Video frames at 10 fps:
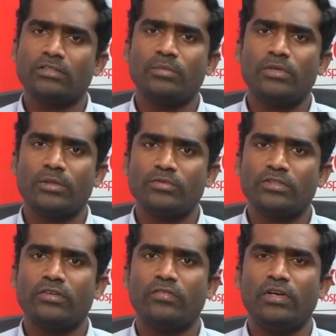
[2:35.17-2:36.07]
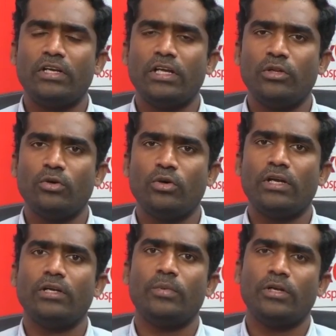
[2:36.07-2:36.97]
The symptoms will tell you
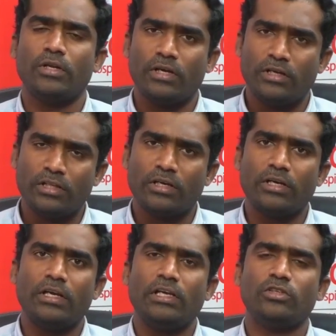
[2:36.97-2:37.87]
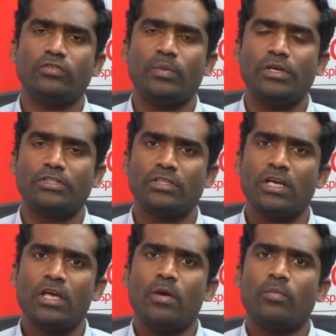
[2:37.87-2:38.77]
and the age of the patient.
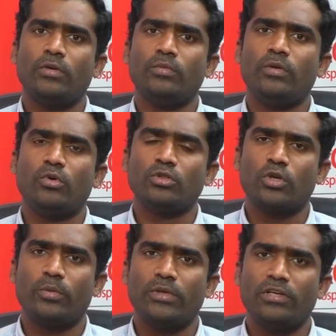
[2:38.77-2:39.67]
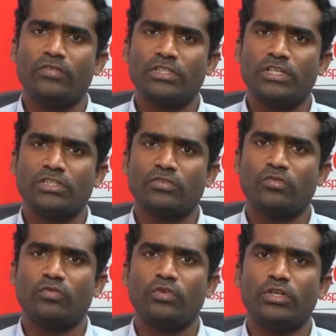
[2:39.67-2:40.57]
But the most common investigation
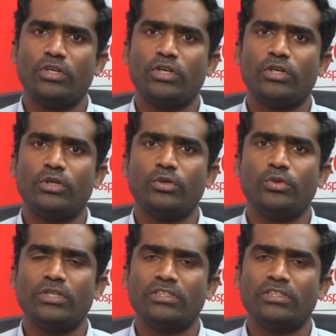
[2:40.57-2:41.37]
what we do